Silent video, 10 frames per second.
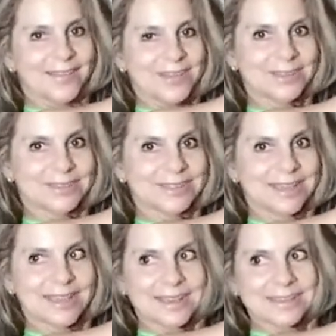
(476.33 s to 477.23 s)
But you
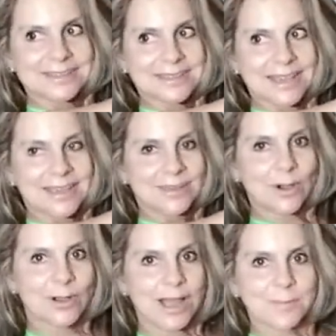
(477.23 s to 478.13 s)
see, it's like
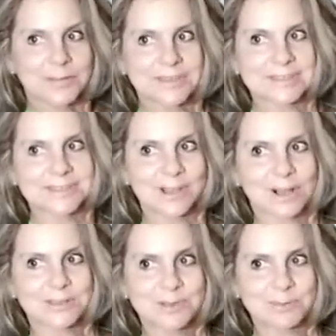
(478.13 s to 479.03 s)
yoga, but this is
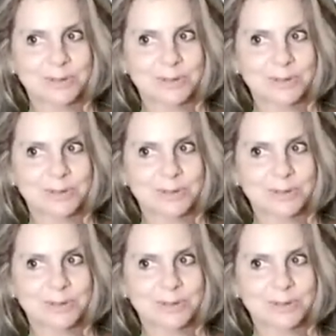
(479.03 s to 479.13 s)
also in